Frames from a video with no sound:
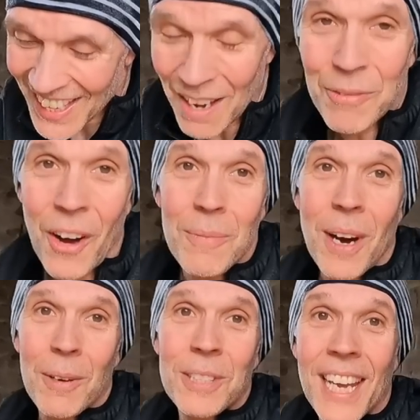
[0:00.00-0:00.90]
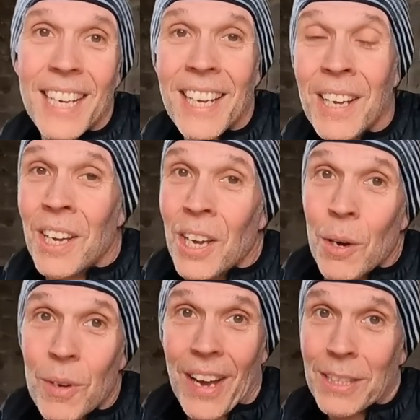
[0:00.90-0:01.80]
Yeah, 5 miles
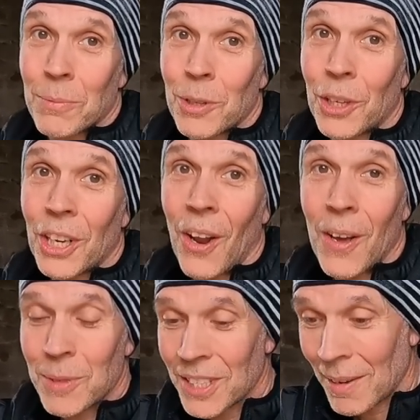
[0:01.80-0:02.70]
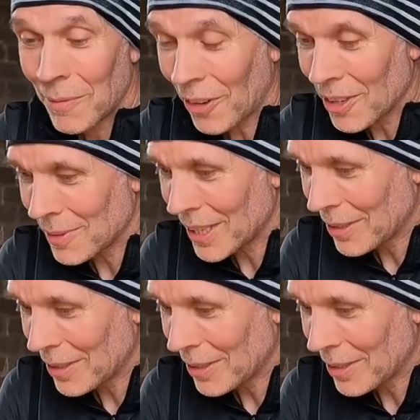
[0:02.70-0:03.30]
in. We've had some good climbs in them 5